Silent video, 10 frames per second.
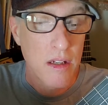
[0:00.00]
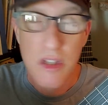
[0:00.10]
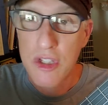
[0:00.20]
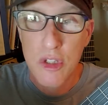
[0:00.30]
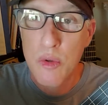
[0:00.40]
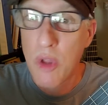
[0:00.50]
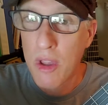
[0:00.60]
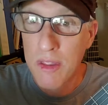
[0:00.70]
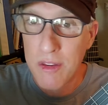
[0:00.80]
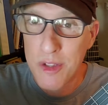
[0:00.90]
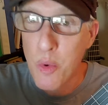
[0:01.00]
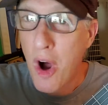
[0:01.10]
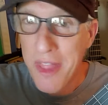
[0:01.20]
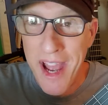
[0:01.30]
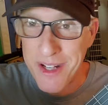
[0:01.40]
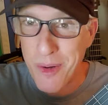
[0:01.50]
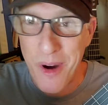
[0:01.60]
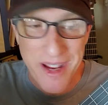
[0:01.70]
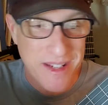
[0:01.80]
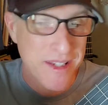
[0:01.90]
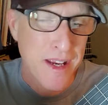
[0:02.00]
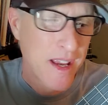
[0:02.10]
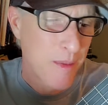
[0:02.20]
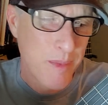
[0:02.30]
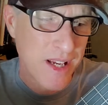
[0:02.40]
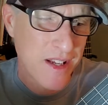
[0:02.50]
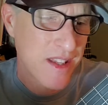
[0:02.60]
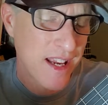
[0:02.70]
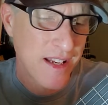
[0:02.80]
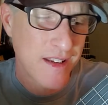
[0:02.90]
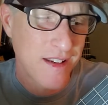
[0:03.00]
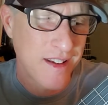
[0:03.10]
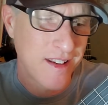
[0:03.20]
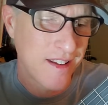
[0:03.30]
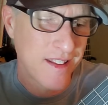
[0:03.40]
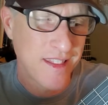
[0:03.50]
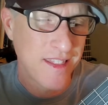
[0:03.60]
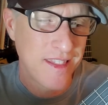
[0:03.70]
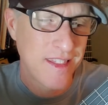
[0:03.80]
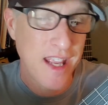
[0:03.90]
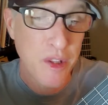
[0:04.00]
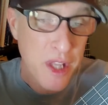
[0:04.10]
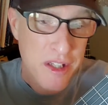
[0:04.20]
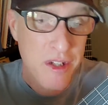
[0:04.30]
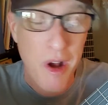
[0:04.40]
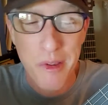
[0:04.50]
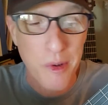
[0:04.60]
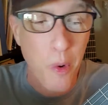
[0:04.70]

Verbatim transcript: just do the do all that twice because they they list all the